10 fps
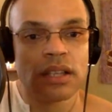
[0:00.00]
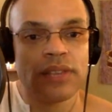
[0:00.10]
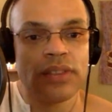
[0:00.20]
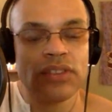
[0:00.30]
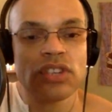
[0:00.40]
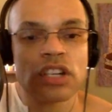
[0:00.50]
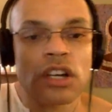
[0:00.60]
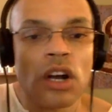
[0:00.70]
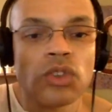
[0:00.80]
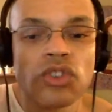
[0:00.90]
This is the
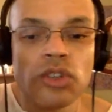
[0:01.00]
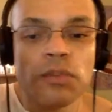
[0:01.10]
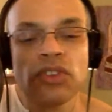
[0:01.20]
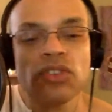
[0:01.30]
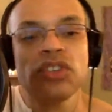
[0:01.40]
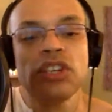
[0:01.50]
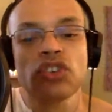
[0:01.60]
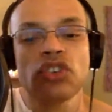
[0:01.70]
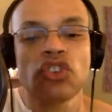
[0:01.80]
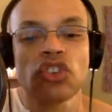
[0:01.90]
culture you must teach
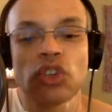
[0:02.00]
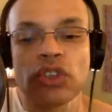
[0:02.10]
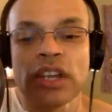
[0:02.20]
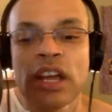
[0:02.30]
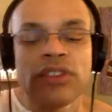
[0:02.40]
your children.